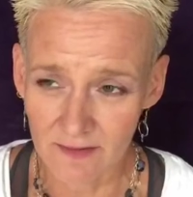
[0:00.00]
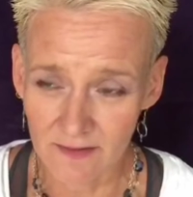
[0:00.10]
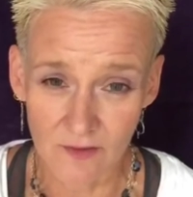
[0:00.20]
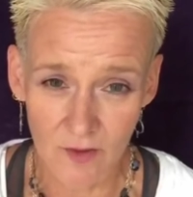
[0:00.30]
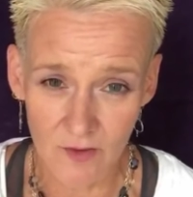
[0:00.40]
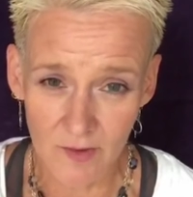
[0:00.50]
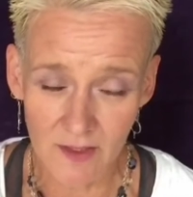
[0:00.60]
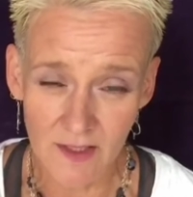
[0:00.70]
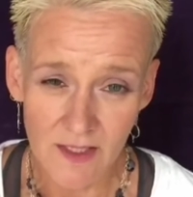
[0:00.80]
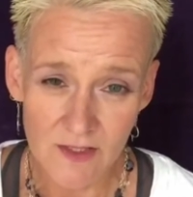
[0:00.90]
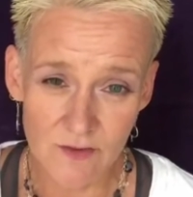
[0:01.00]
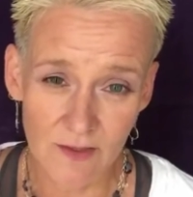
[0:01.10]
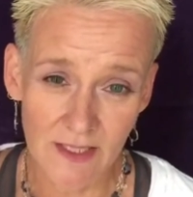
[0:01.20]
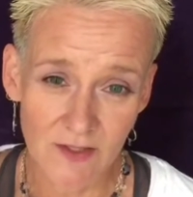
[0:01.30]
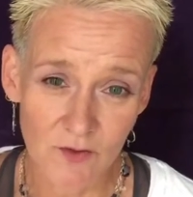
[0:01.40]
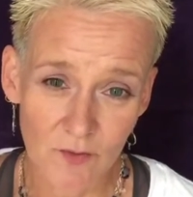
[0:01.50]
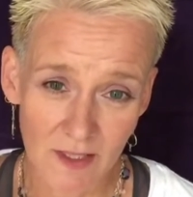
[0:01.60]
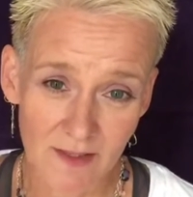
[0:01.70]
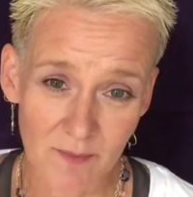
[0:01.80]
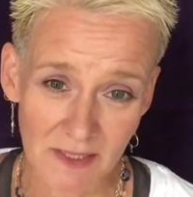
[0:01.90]
the long run. So then you
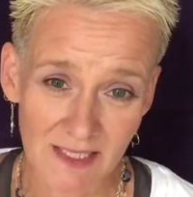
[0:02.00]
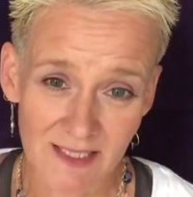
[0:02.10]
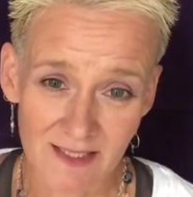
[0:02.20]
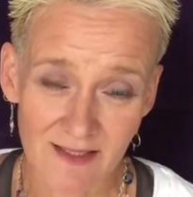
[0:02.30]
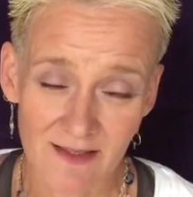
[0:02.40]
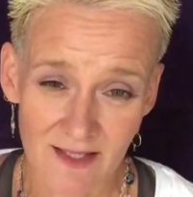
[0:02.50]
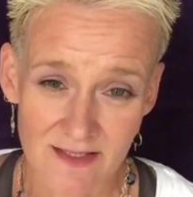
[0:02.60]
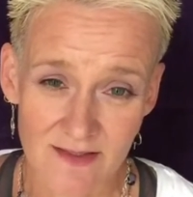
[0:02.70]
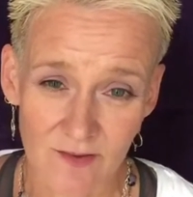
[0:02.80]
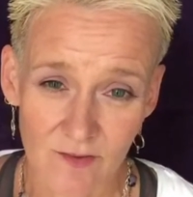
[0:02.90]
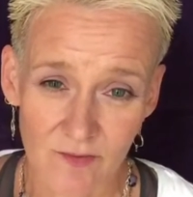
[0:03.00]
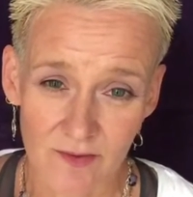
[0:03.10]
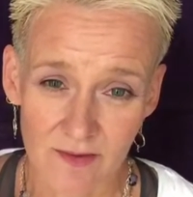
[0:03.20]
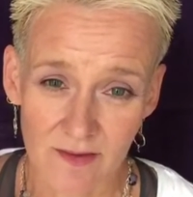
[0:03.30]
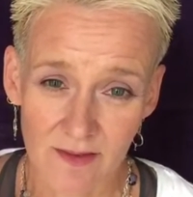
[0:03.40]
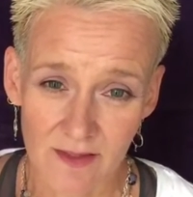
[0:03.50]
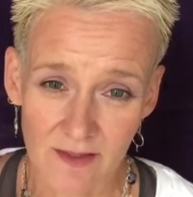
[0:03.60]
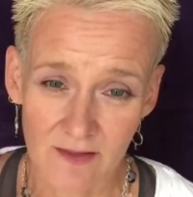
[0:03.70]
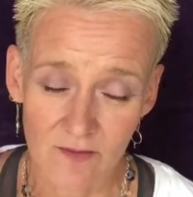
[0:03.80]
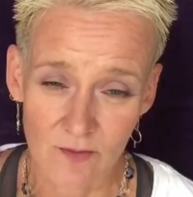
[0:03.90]
end up eating less over
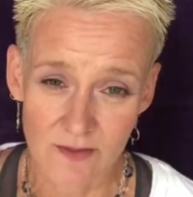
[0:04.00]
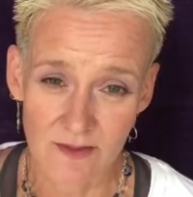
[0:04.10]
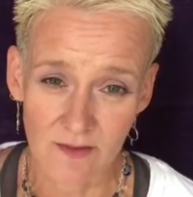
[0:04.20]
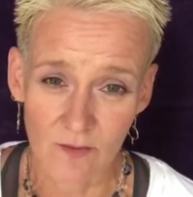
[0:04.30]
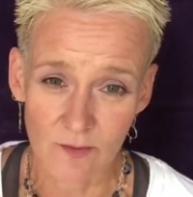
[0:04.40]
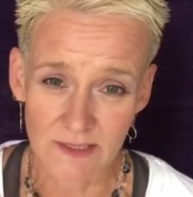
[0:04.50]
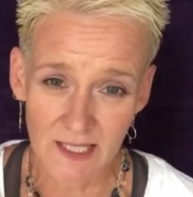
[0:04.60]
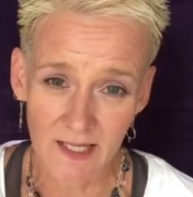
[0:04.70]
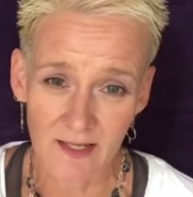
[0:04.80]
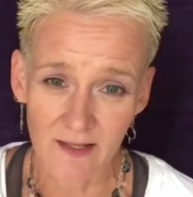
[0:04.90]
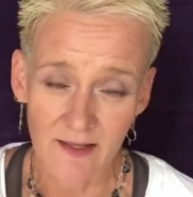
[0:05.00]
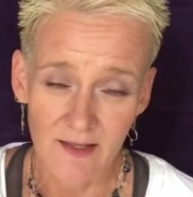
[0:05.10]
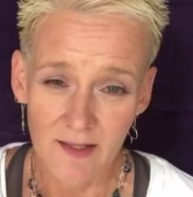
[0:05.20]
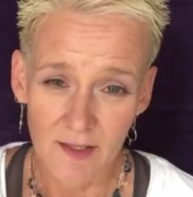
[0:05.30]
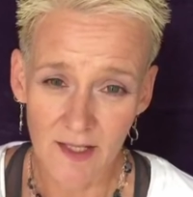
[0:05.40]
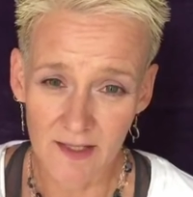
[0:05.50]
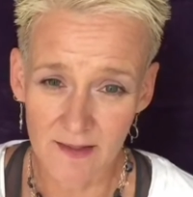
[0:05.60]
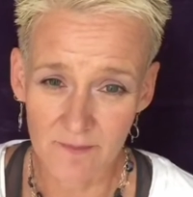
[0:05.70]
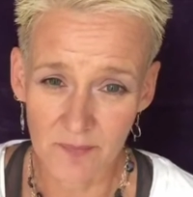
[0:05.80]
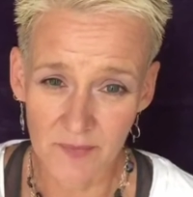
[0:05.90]
the course of the whole day.
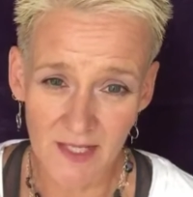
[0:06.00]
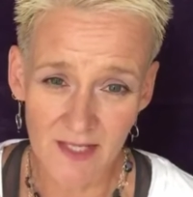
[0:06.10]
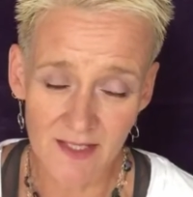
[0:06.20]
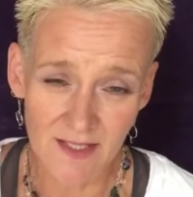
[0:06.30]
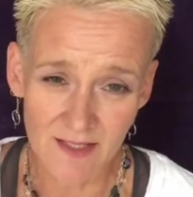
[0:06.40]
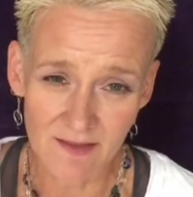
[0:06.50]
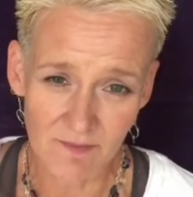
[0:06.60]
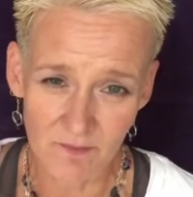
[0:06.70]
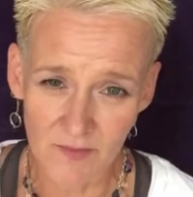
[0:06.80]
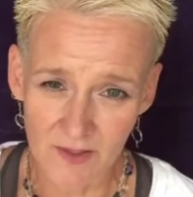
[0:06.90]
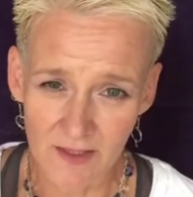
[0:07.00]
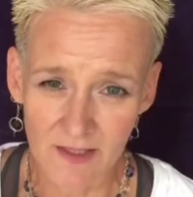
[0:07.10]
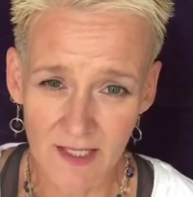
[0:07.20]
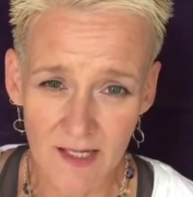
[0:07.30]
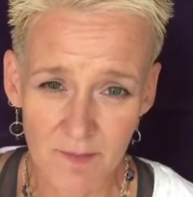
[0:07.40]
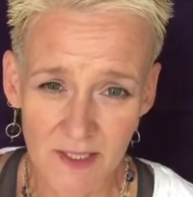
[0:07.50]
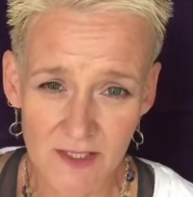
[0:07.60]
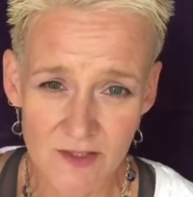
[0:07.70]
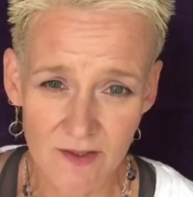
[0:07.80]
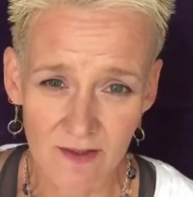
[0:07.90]
And in the
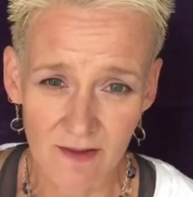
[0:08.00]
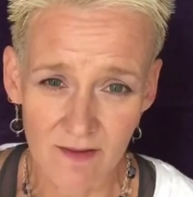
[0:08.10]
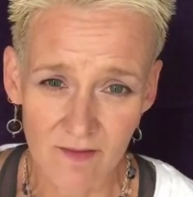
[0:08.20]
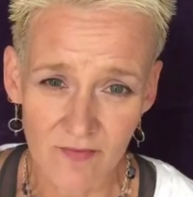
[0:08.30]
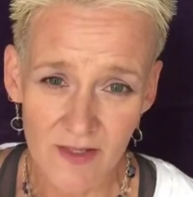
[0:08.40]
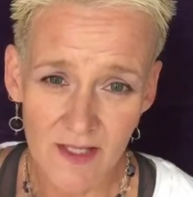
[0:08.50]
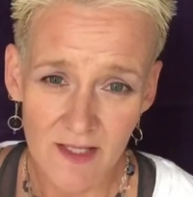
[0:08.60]
combination of